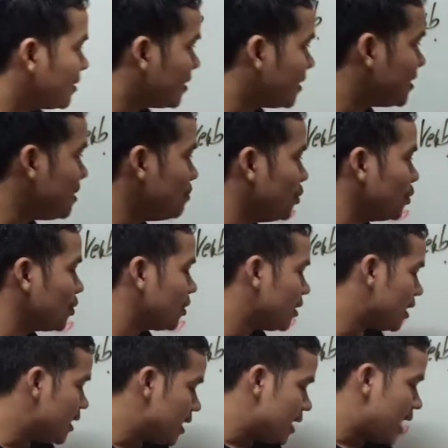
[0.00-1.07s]
It's simple.
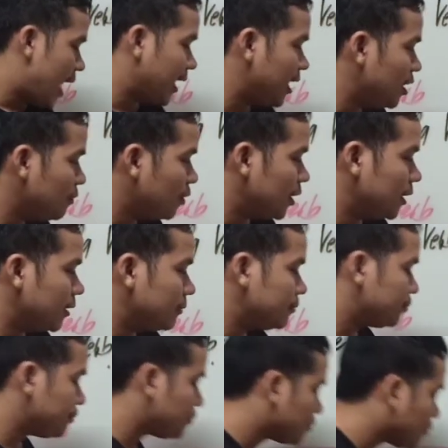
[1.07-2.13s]
Another one.